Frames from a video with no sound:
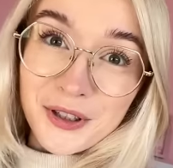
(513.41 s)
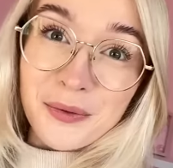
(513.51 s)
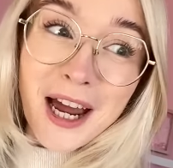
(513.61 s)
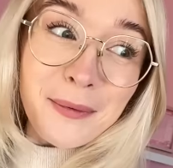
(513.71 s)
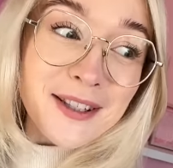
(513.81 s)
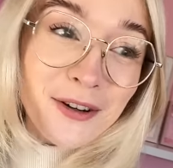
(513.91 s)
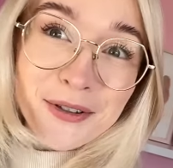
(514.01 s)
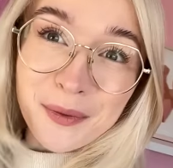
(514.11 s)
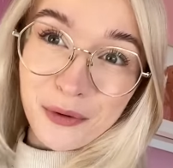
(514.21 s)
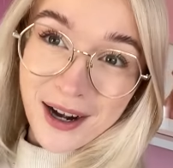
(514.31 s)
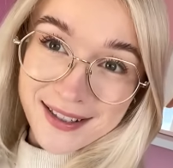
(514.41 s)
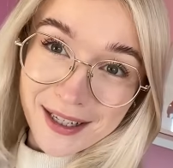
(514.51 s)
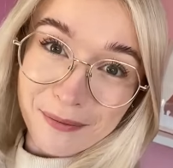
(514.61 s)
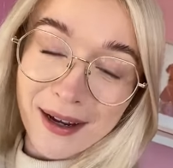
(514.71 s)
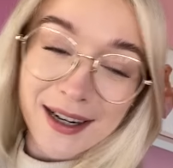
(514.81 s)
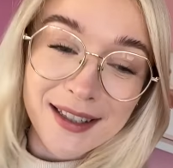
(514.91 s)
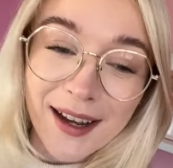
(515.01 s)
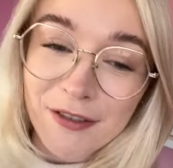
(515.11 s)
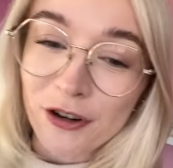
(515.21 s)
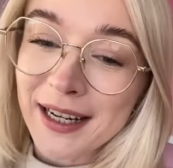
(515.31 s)
now it's on to pressing mugs.
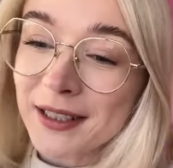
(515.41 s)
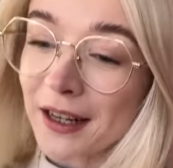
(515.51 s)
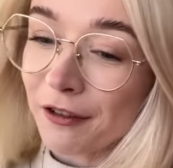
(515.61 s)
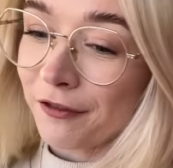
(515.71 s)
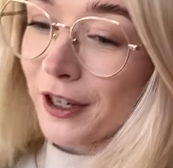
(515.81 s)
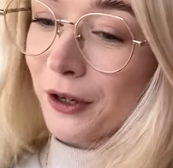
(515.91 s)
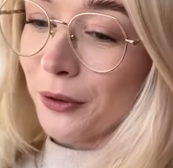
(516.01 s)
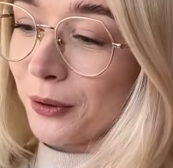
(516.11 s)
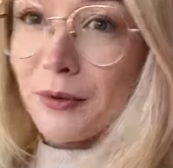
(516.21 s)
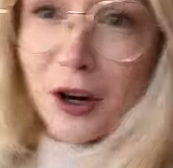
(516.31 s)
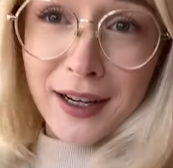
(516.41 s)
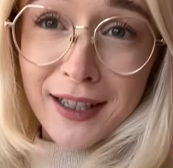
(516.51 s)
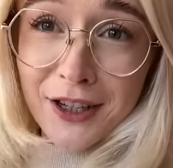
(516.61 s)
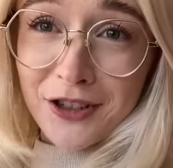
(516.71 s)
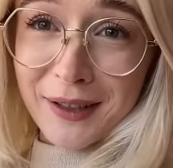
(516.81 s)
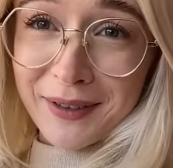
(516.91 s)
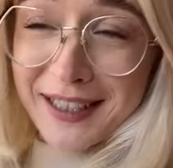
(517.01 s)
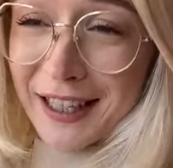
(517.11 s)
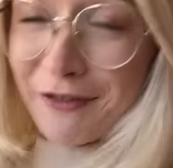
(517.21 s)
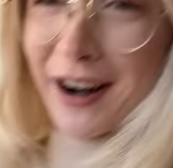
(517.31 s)
I've already done a few. Not gonna touch them because they're